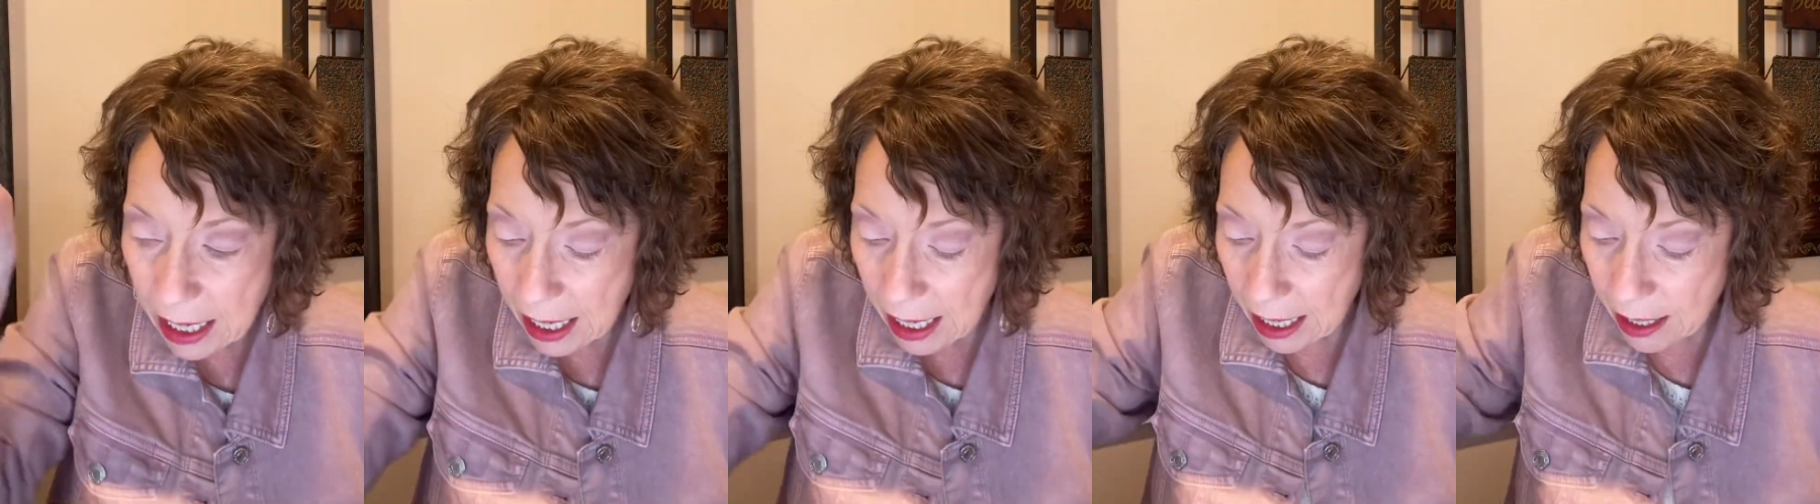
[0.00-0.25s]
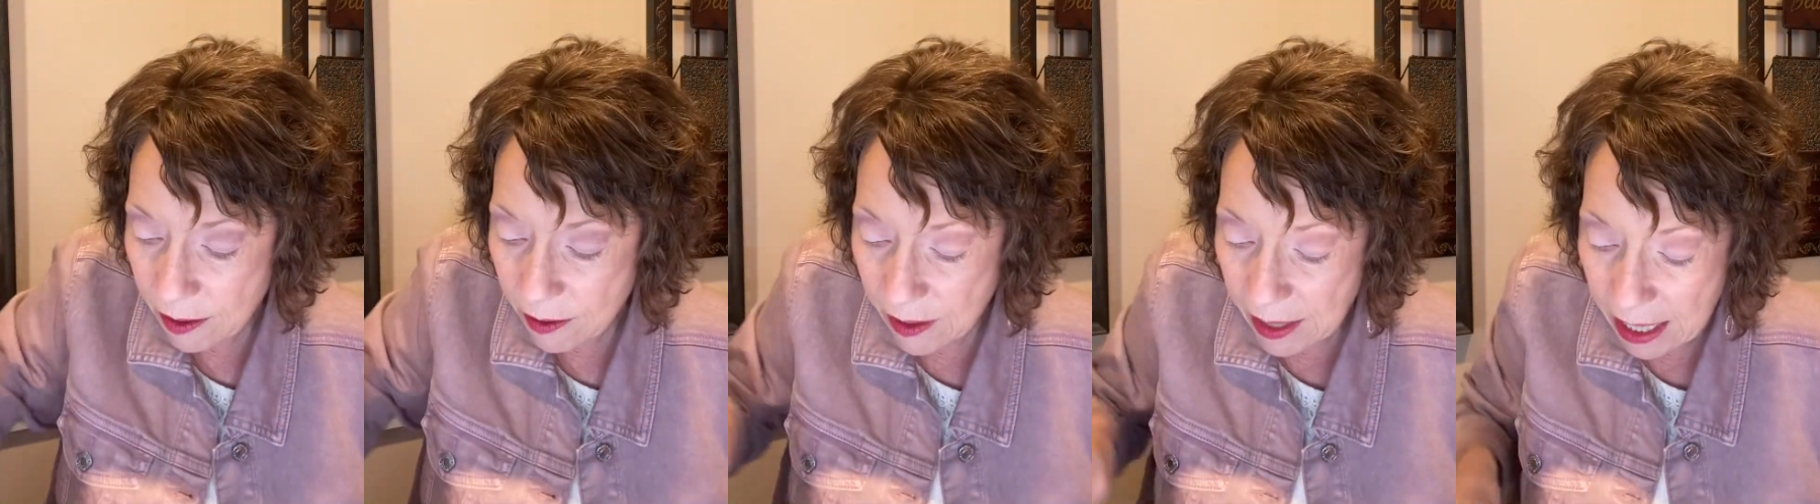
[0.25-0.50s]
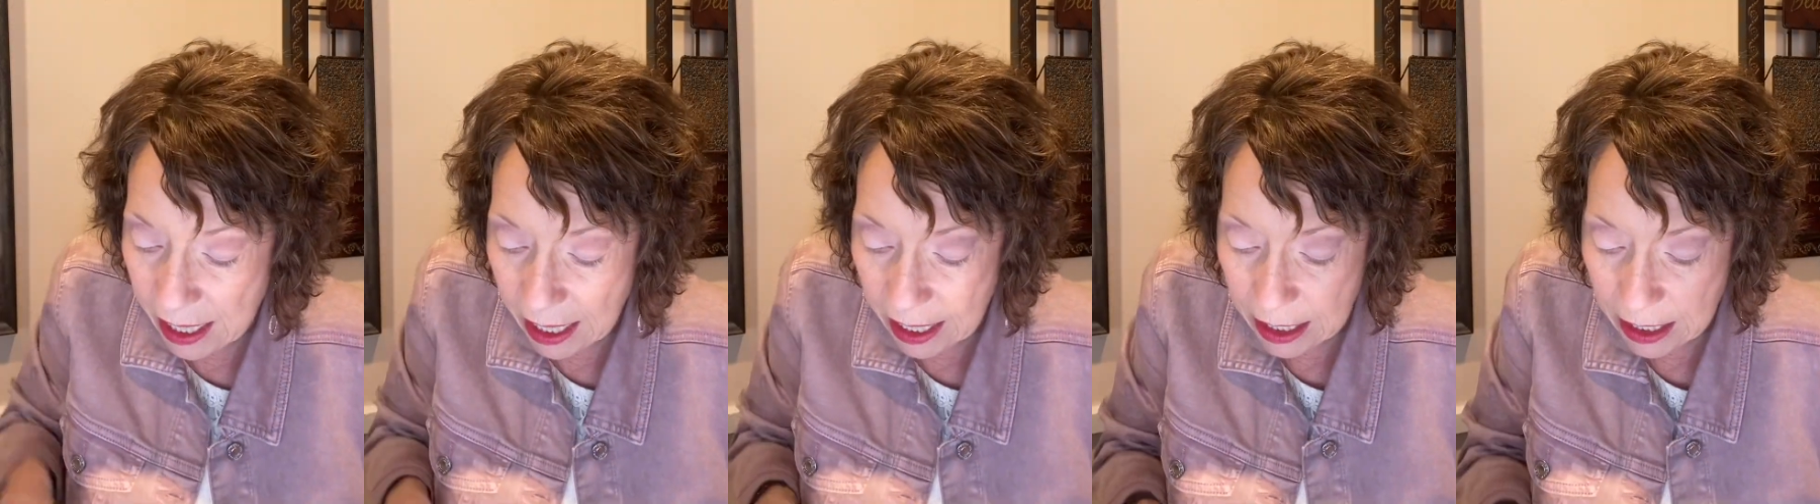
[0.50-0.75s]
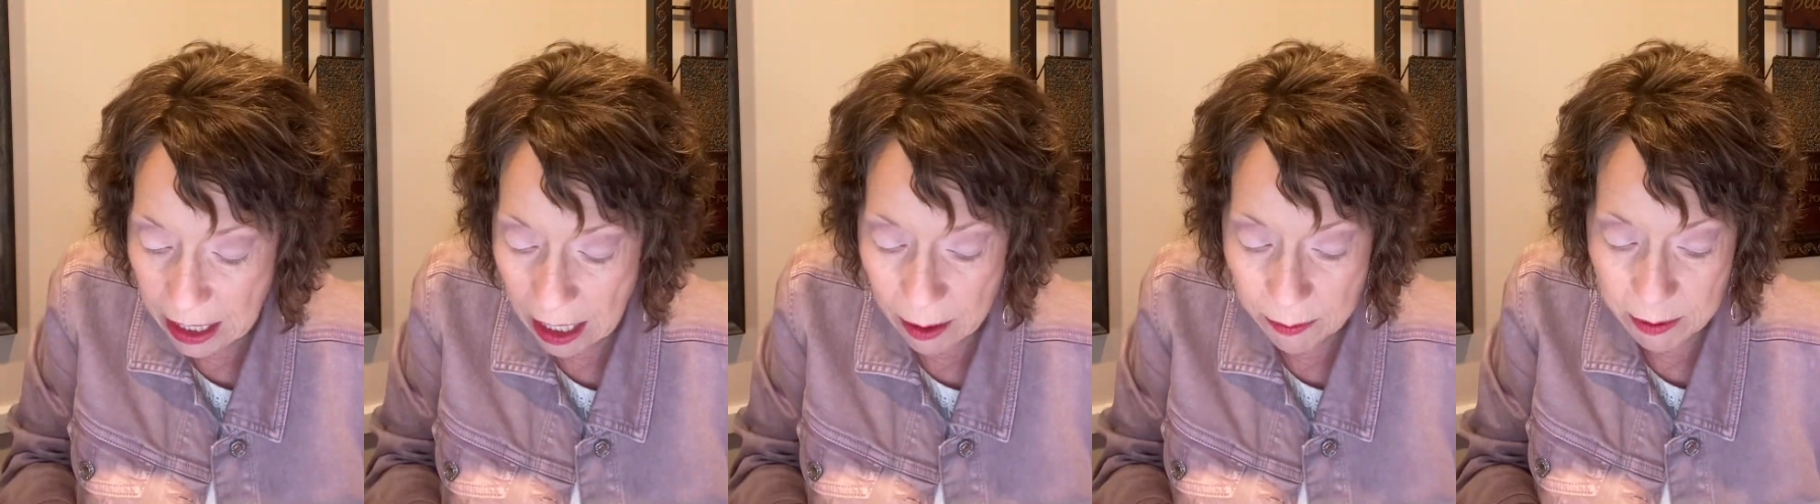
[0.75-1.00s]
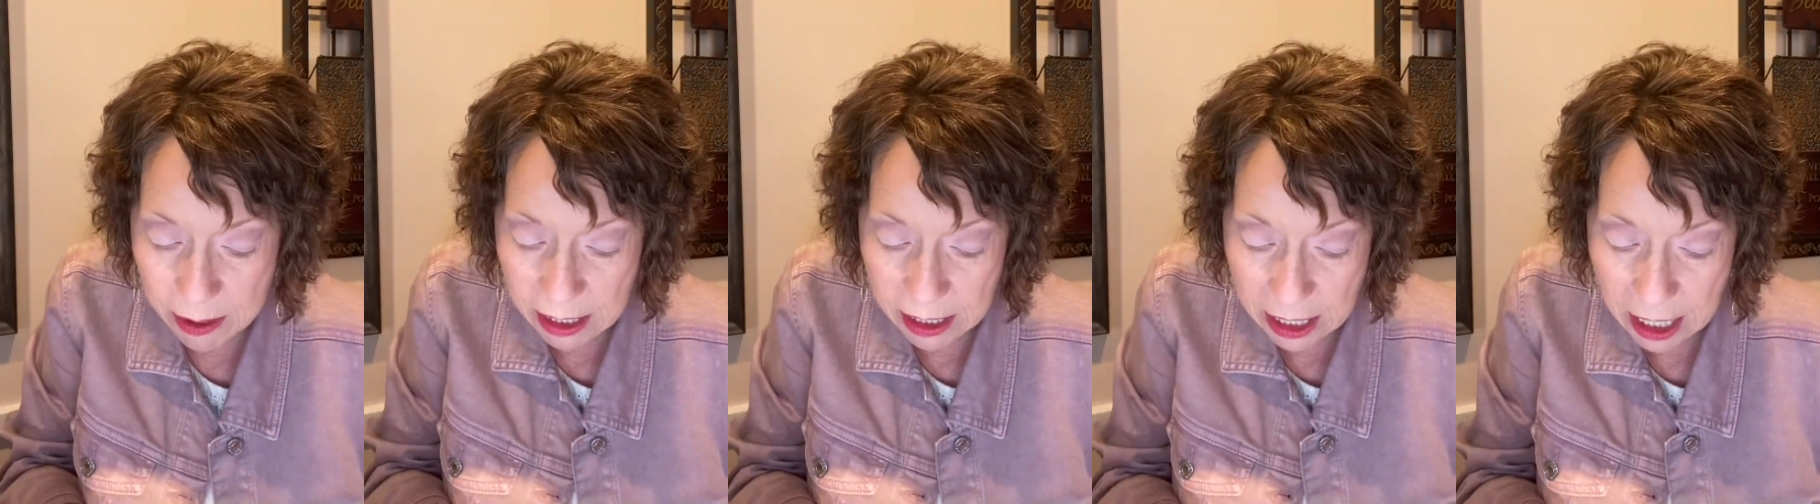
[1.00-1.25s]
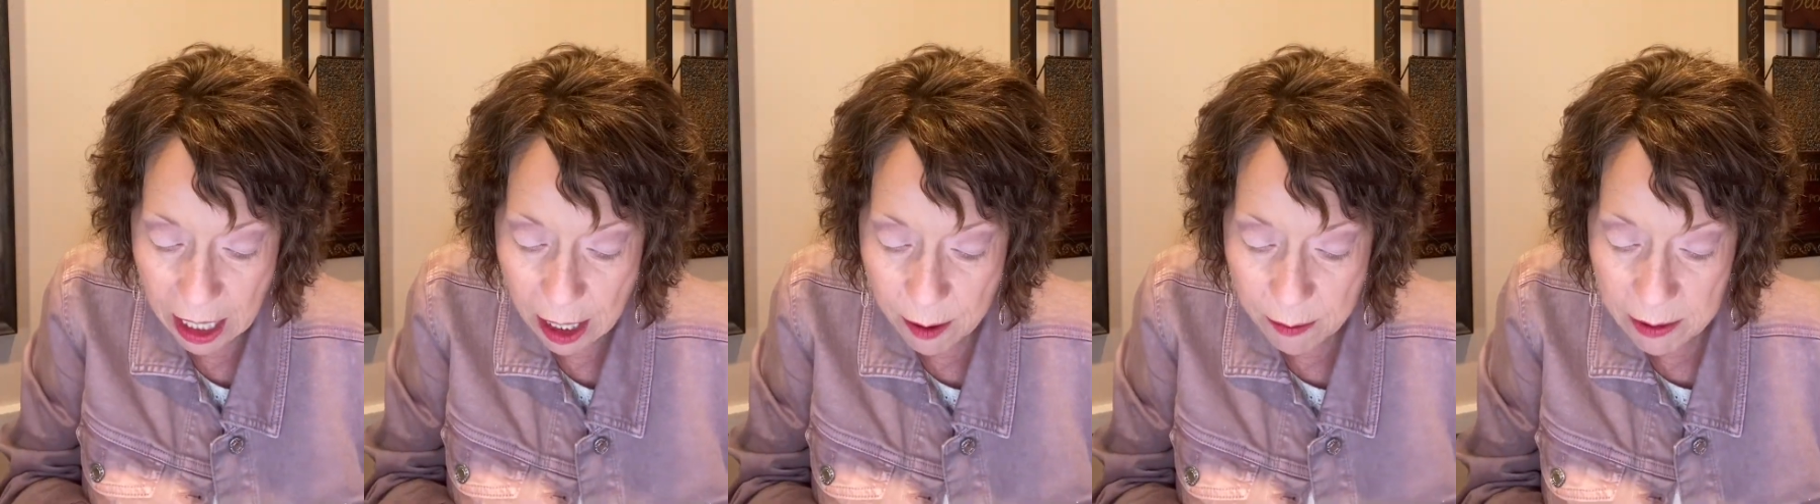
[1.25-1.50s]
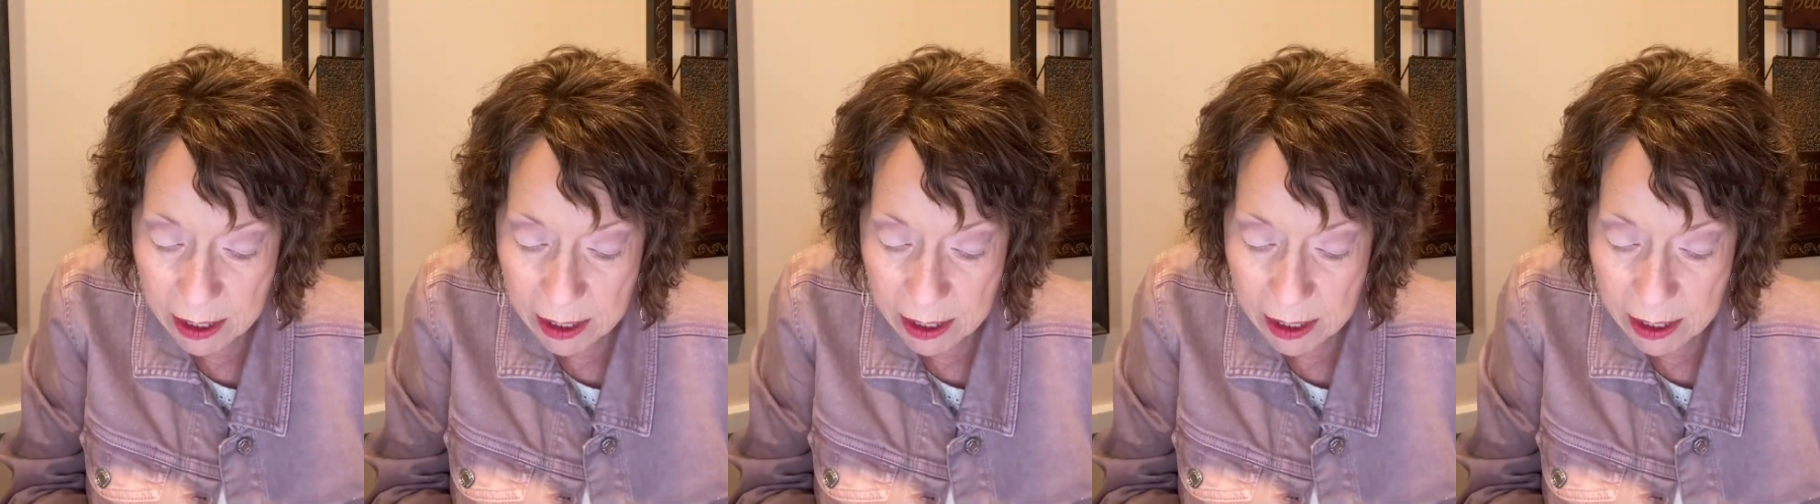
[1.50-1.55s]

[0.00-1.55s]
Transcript: And then I'm going to come